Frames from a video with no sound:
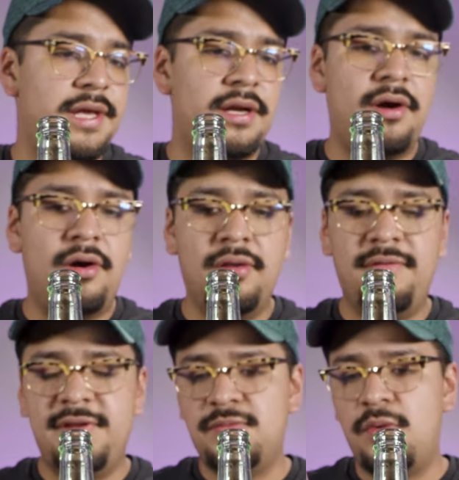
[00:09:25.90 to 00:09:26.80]
think all
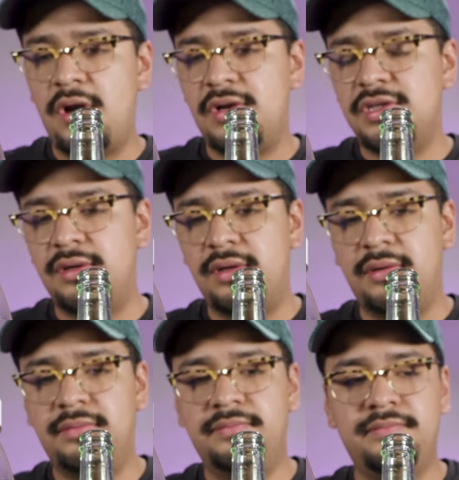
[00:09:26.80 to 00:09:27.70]
of these waters
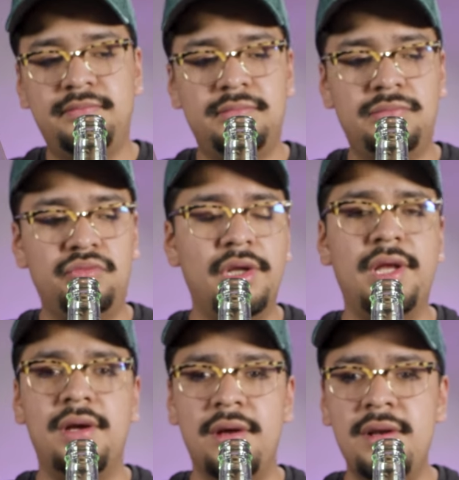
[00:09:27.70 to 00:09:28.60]
are
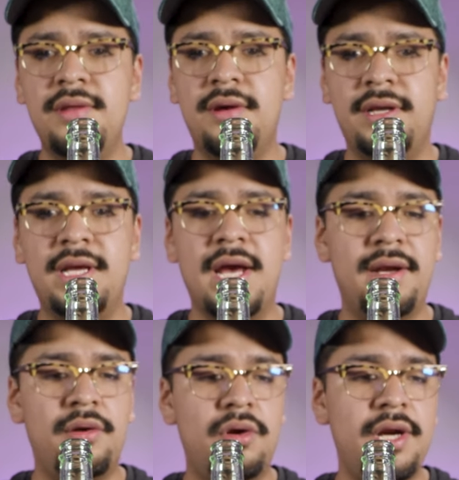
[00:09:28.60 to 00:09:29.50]
really good in their
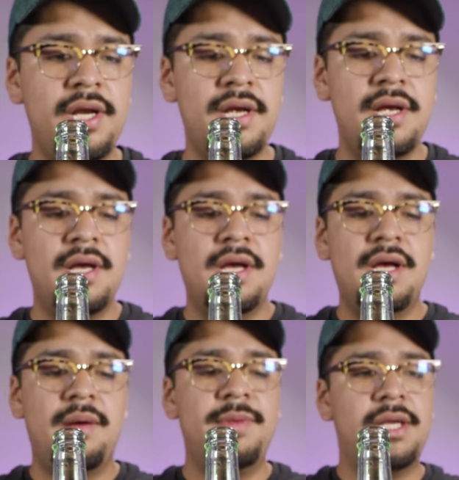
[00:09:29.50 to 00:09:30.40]
category.
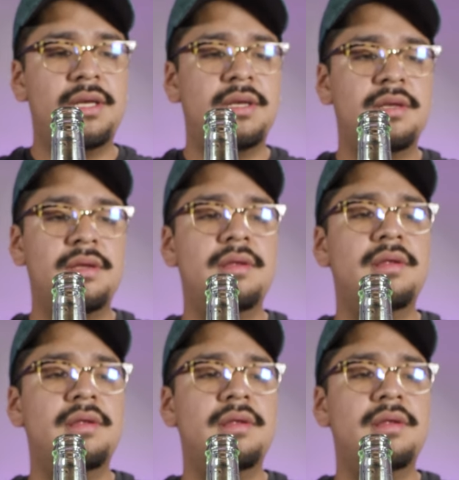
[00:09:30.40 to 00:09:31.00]
I mean,